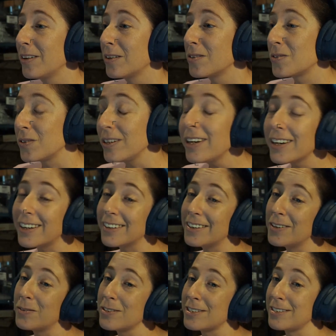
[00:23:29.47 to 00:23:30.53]
So yeah,
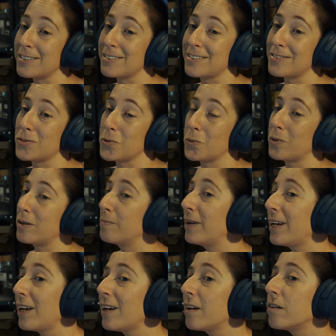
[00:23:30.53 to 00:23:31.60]
there was this thought in my
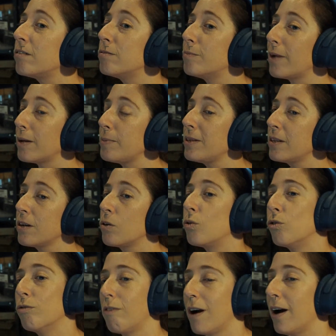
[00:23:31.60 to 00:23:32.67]
head, oh, maybe they're
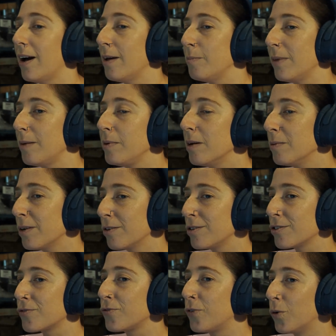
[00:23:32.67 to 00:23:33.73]
all right. Maybe I'm going to
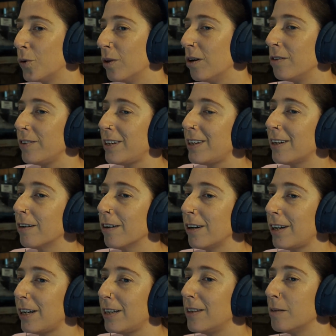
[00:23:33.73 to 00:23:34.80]
just fall over here
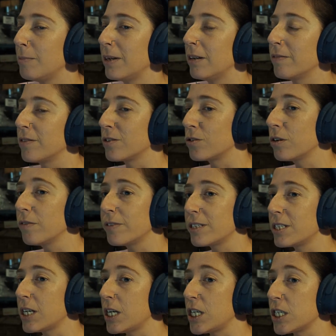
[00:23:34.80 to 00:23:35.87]
in the middle of the service
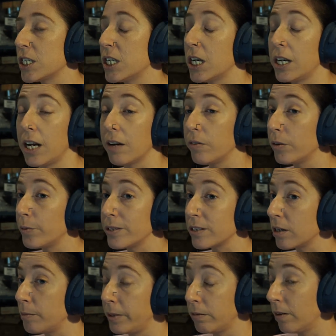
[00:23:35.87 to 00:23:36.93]
station, and everyone's
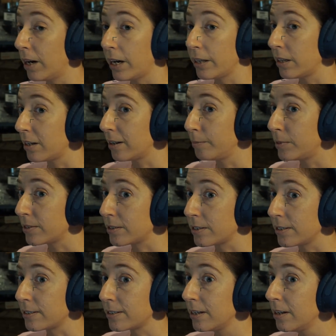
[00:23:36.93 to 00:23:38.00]
going to be right that I'm just
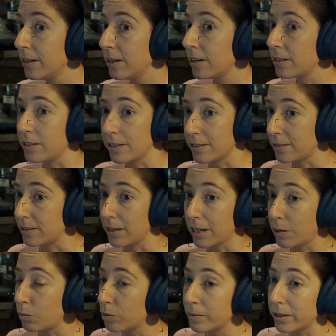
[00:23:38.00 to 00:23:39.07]
this
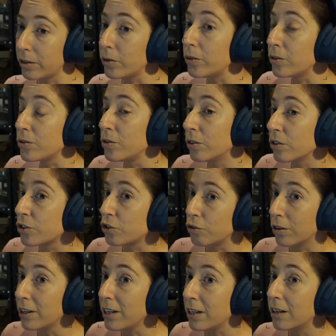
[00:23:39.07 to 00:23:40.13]
silly woman who's not
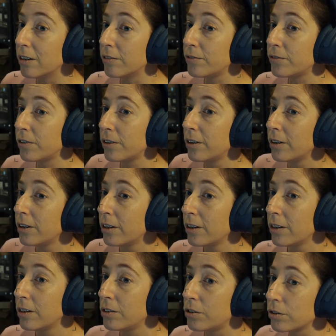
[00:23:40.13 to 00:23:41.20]
strong enough
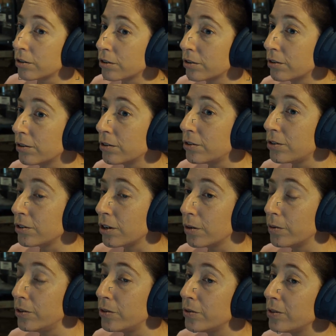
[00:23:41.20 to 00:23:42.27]
to go
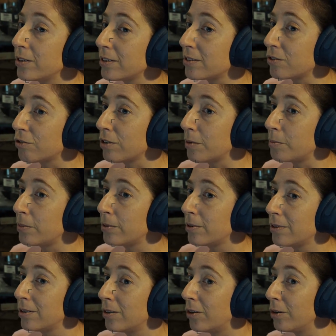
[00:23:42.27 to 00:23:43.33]
and do this trip
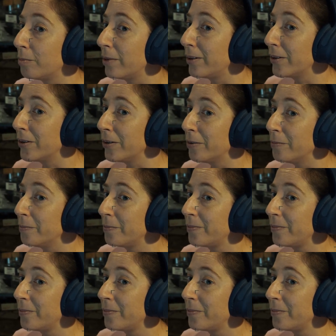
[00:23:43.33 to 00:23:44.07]
on my own.